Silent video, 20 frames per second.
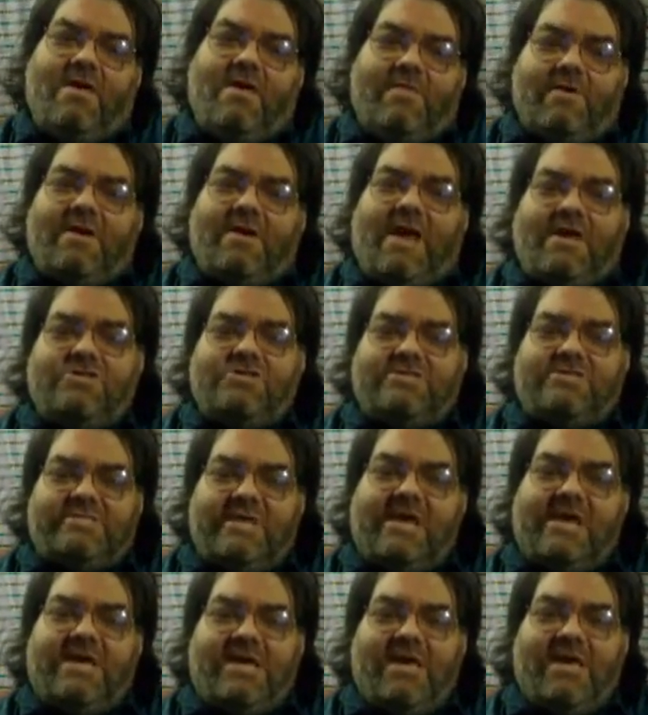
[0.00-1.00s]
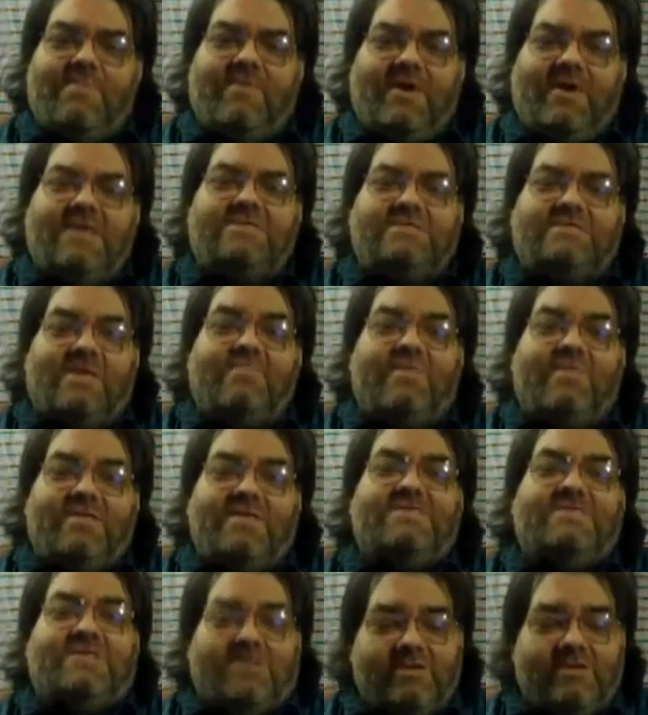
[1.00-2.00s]
They're actually standing up against something
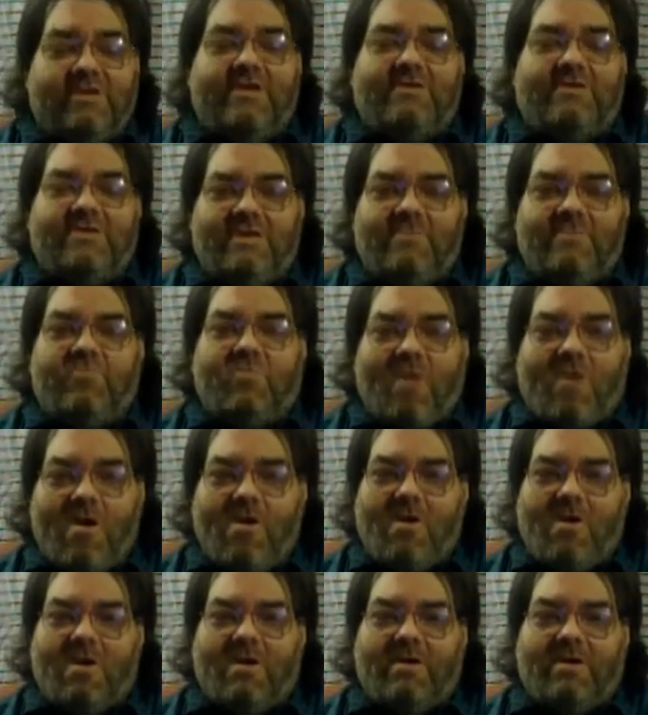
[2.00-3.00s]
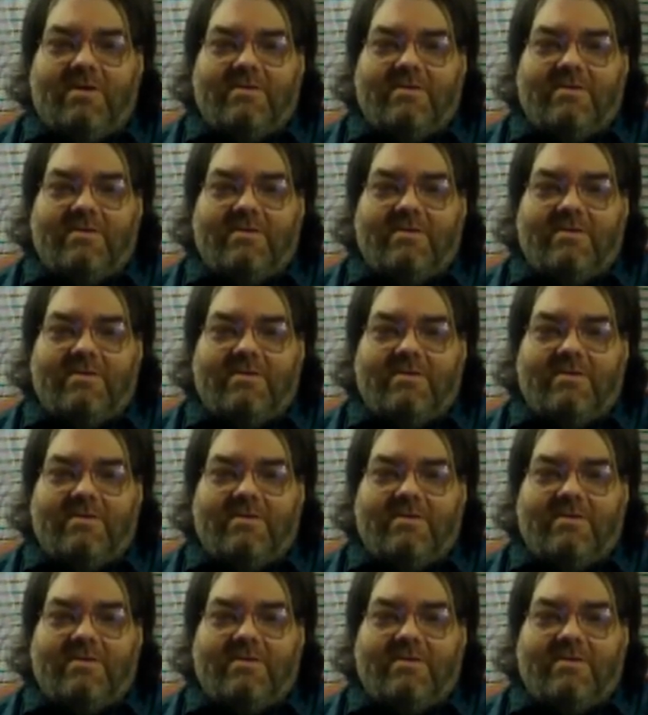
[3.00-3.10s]
that's clearly wrong,